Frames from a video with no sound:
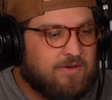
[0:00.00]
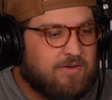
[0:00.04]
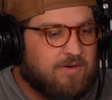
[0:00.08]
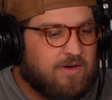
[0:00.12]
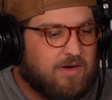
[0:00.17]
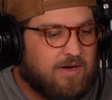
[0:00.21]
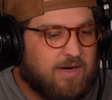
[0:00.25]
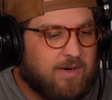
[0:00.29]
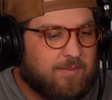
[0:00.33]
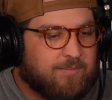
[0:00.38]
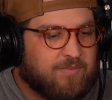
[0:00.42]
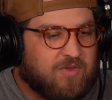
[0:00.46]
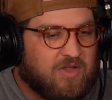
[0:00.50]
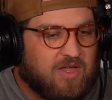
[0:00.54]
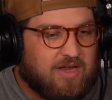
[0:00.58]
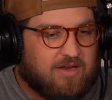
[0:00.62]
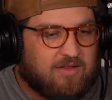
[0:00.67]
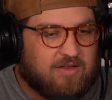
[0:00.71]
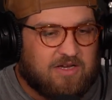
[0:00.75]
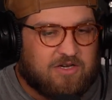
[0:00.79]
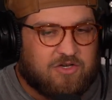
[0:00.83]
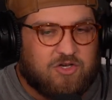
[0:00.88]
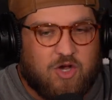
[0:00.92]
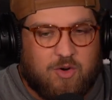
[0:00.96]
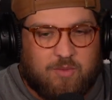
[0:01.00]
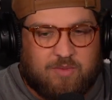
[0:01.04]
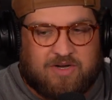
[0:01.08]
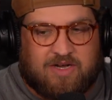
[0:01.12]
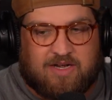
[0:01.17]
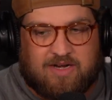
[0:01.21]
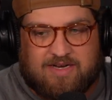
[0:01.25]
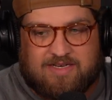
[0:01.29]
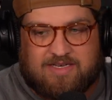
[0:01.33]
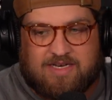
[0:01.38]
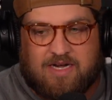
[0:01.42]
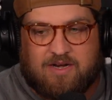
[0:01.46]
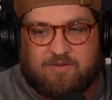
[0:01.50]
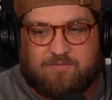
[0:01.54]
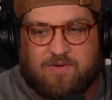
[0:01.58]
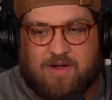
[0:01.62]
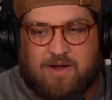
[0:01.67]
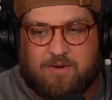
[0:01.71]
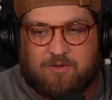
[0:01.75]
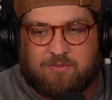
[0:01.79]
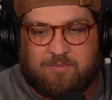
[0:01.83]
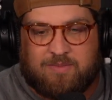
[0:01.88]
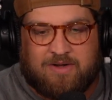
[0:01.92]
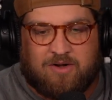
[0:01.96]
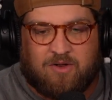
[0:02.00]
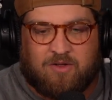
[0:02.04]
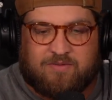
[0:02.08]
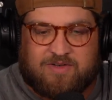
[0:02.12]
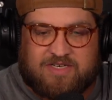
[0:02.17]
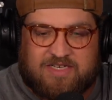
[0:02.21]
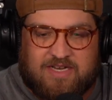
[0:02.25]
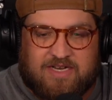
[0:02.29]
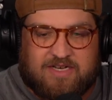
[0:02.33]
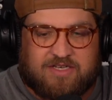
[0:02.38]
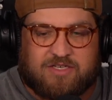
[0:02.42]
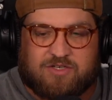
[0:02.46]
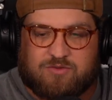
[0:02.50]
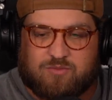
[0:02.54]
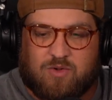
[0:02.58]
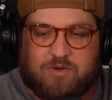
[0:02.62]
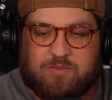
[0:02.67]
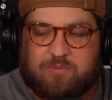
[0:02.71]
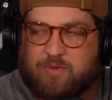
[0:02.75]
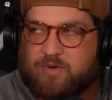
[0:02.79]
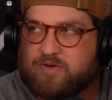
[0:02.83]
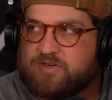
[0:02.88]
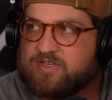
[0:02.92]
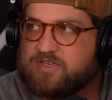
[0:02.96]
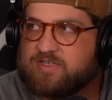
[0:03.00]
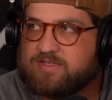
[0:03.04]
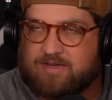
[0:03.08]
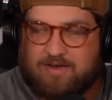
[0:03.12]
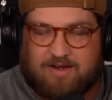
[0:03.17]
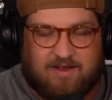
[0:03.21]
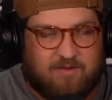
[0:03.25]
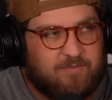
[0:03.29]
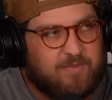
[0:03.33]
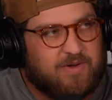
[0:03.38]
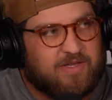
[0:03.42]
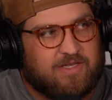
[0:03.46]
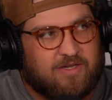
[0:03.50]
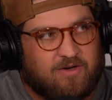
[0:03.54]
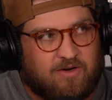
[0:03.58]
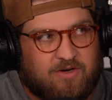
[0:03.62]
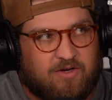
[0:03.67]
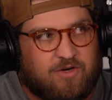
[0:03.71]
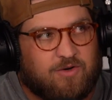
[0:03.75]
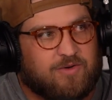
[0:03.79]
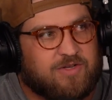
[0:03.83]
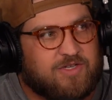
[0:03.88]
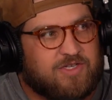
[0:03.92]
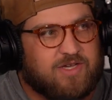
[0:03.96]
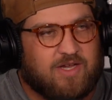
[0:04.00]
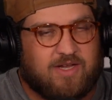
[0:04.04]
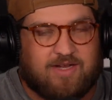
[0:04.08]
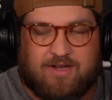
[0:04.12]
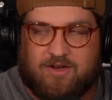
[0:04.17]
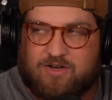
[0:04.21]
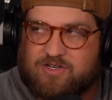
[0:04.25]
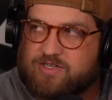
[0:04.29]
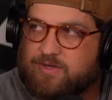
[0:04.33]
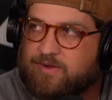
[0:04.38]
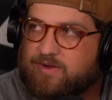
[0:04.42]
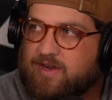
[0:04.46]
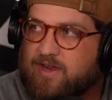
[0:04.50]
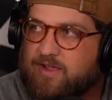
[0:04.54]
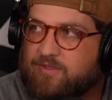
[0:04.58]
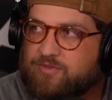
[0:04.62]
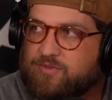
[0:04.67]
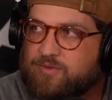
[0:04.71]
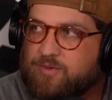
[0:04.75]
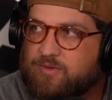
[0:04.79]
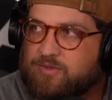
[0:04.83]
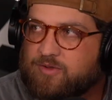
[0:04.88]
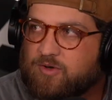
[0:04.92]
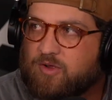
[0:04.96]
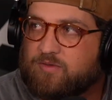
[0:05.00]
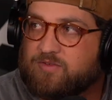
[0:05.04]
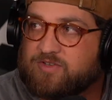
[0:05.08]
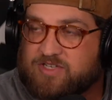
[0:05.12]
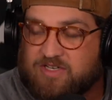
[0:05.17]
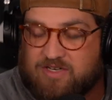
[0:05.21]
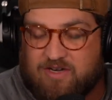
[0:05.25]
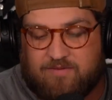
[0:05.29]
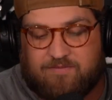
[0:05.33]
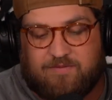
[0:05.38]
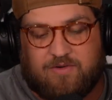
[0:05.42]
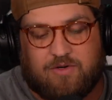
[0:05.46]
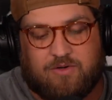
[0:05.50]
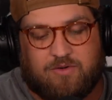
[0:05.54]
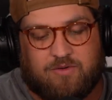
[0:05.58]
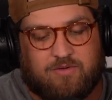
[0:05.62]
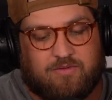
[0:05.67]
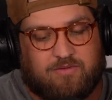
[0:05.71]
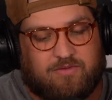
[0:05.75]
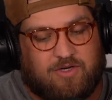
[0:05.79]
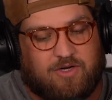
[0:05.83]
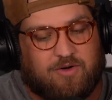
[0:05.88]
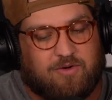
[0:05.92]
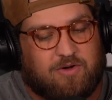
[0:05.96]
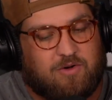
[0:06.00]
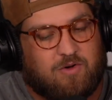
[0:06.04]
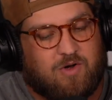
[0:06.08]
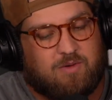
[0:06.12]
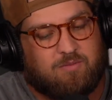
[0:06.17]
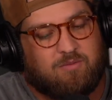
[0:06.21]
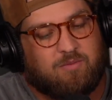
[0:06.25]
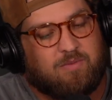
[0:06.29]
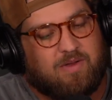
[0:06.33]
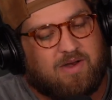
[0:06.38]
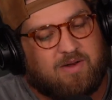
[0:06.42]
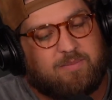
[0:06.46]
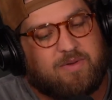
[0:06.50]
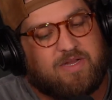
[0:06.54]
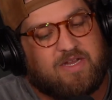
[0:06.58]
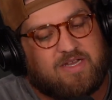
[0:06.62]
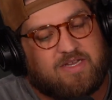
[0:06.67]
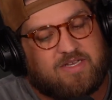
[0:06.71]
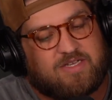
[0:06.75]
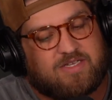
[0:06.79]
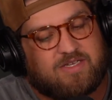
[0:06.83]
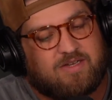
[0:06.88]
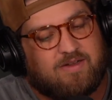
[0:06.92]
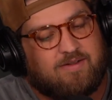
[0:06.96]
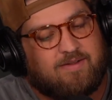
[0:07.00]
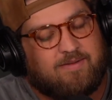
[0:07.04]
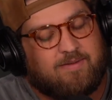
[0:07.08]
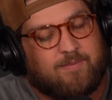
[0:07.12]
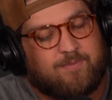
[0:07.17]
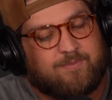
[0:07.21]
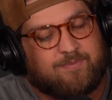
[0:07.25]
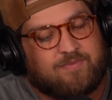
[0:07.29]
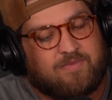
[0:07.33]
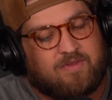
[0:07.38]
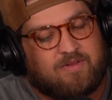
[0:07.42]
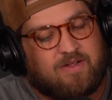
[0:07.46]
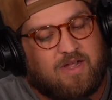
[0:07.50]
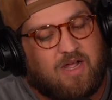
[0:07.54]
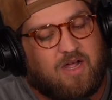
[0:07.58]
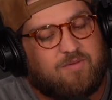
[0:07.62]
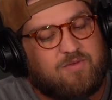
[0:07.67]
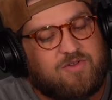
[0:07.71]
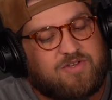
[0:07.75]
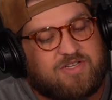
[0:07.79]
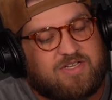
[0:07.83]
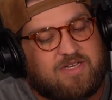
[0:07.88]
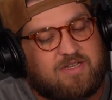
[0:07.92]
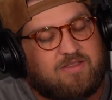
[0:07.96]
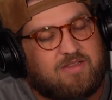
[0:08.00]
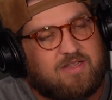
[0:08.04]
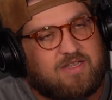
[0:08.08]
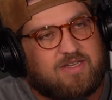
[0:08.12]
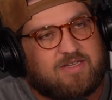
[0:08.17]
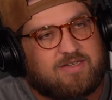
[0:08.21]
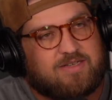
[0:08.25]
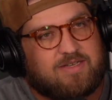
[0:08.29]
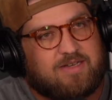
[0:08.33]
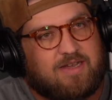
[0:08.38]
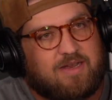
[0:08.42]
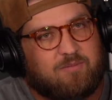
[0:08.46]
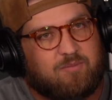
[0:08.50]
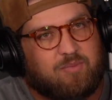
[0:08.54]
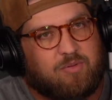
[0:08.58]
um, like like no one can identify with me, and all it takes is one person saying, "I've been there. I know what it's mm-hmm. like. Here's how I got through it." That all of a sudden I feel you know incredible amount of peace. Yeah. How have you seen this in